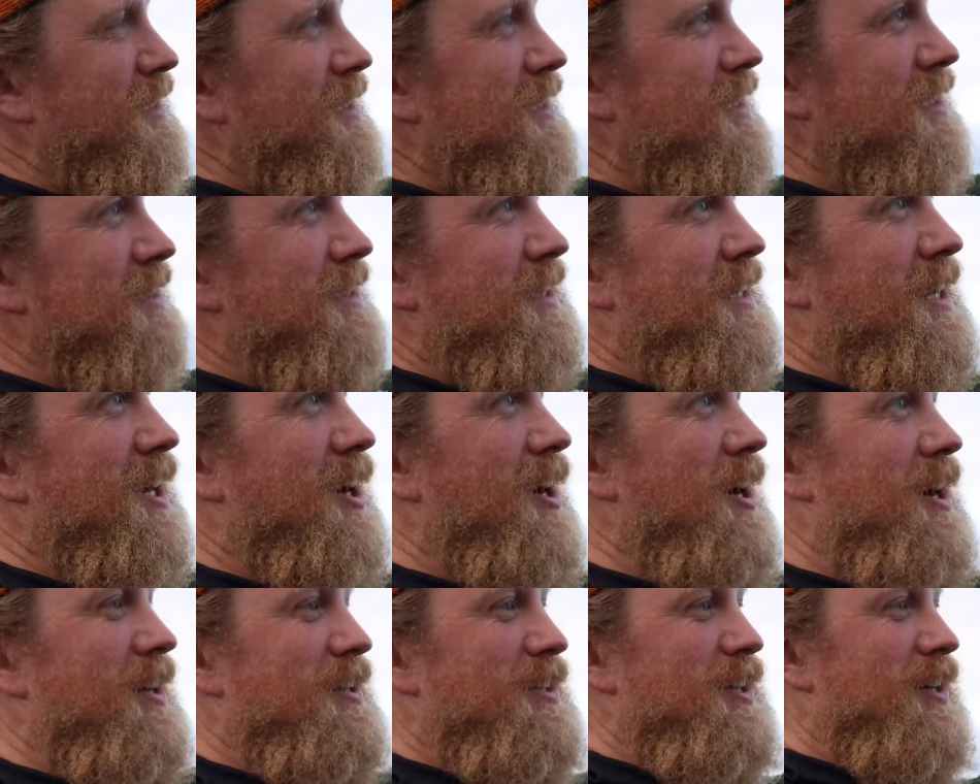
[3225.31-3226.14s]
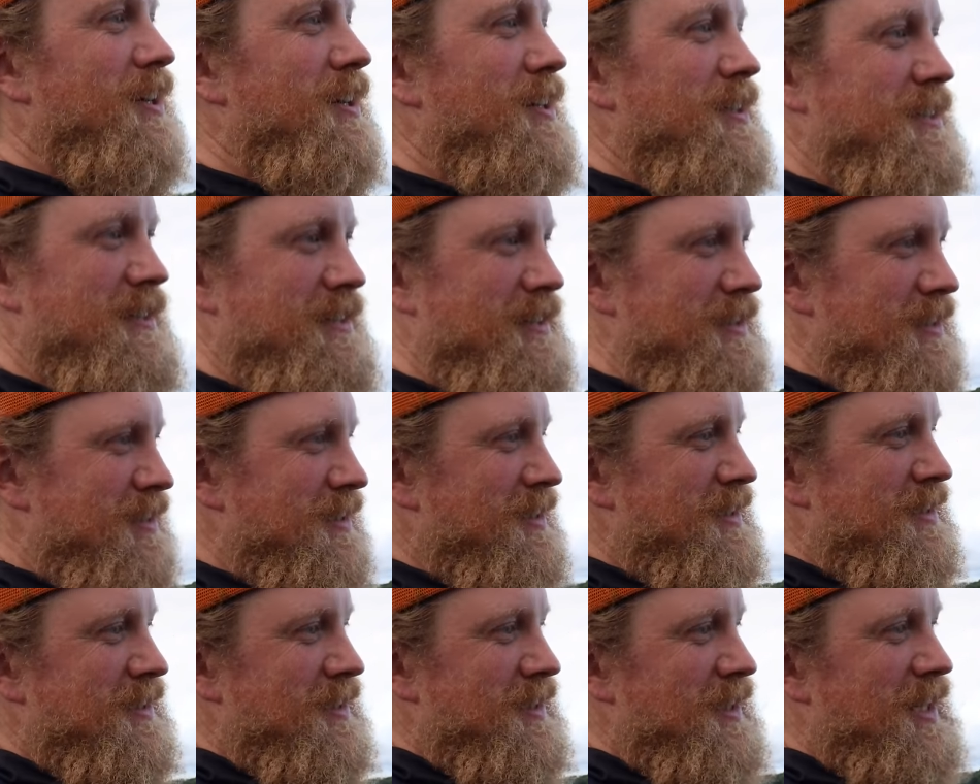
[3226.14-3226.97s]
He's a character.
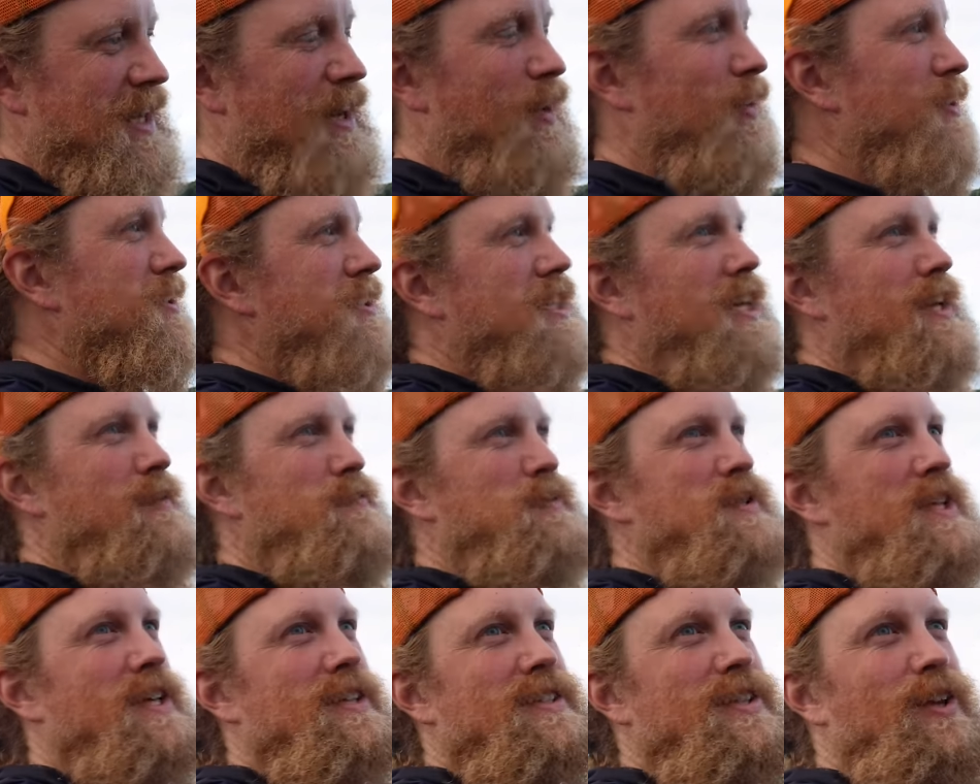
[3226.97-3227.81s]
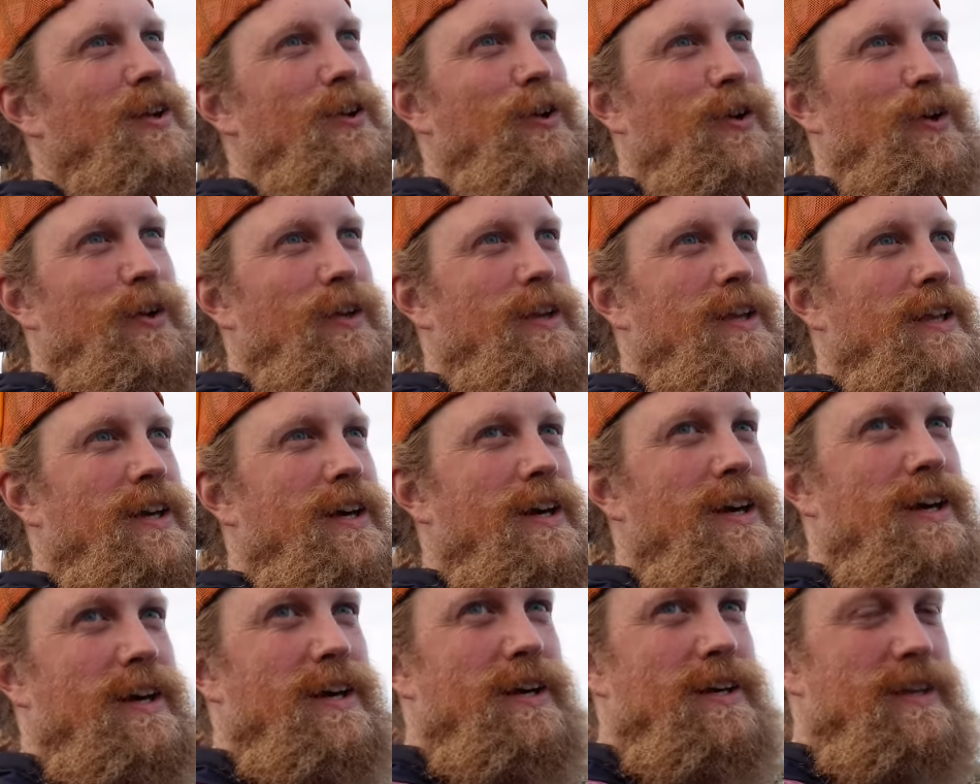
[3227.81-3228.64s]
That always keeps this whole,
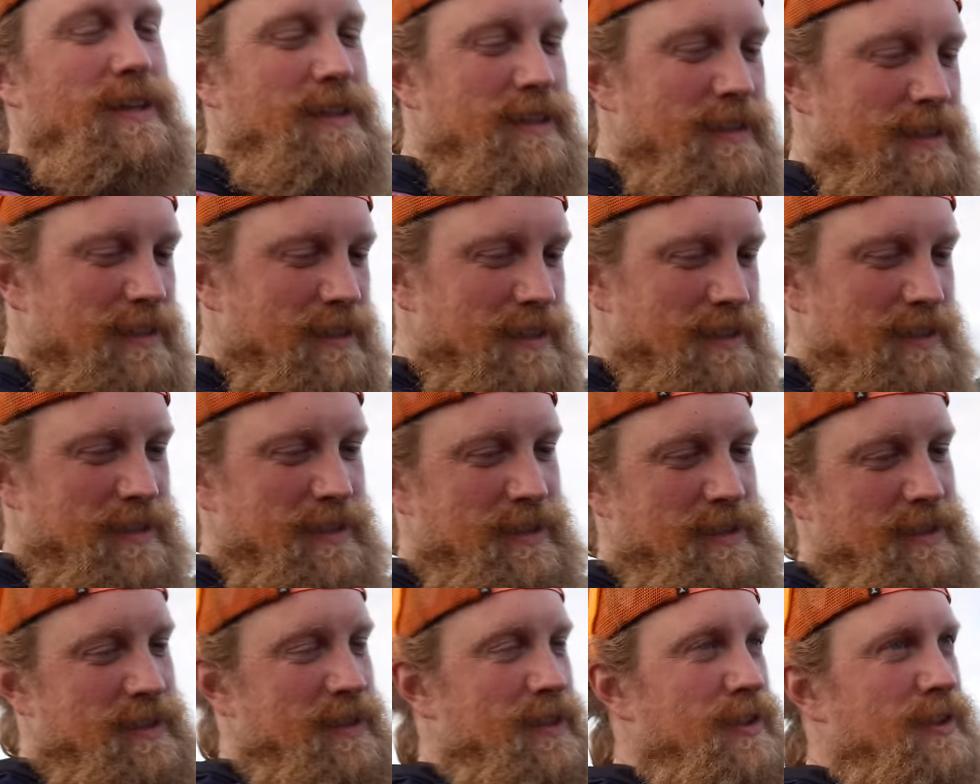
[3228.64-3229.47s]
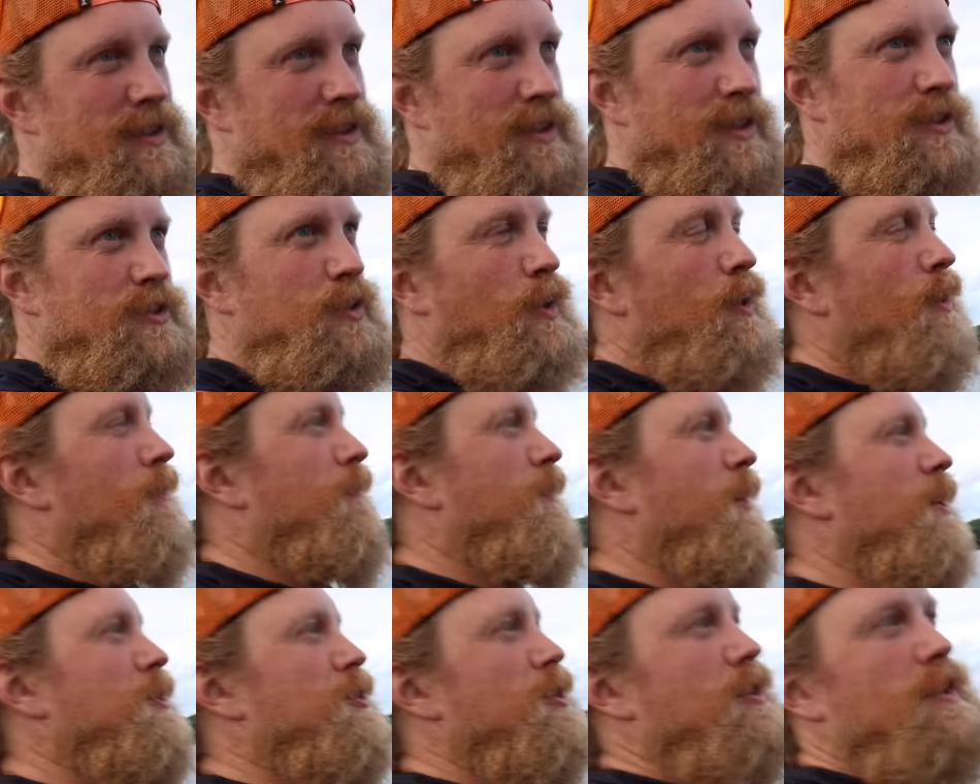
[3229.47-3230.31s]
uh, this whole
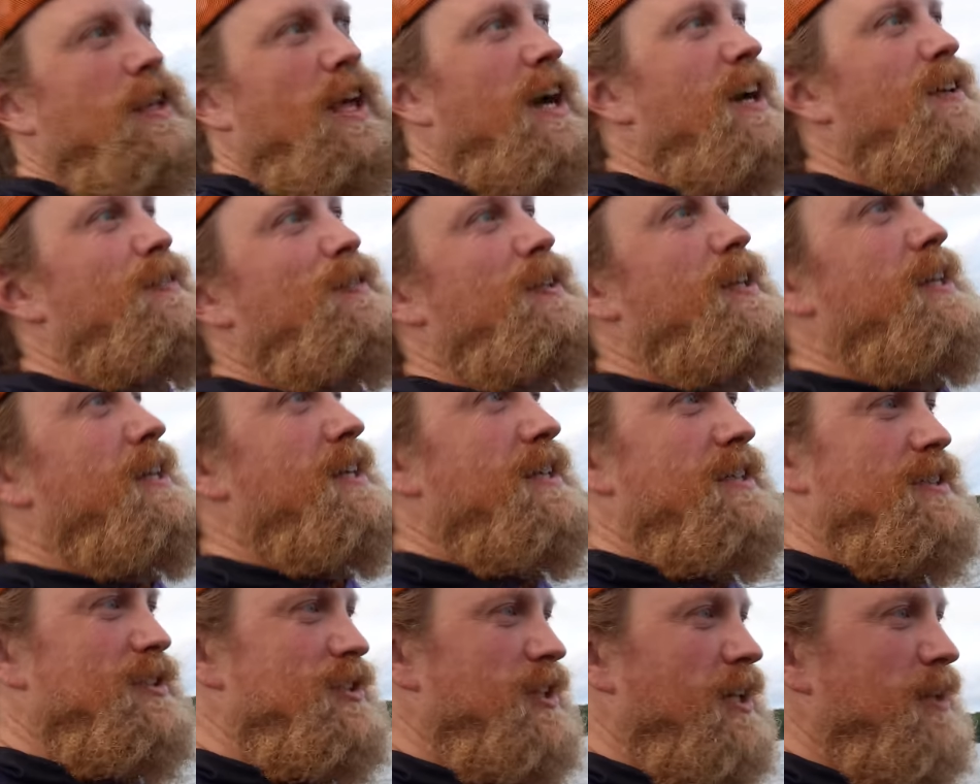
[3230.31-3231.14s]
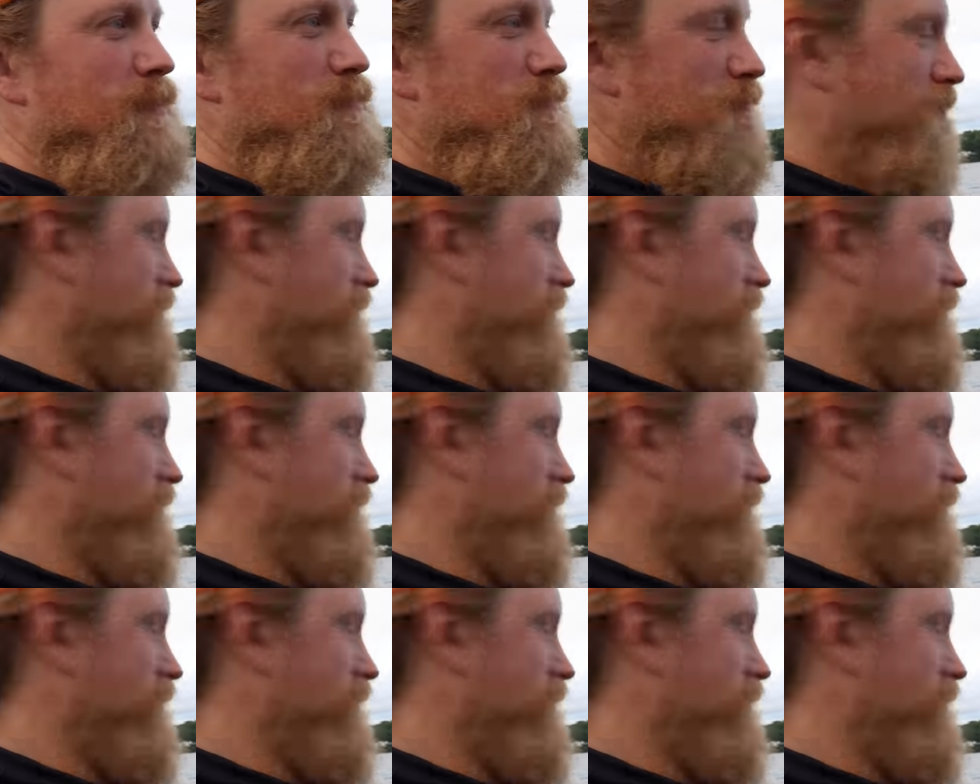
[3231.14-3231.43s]
adventure lively, Jim.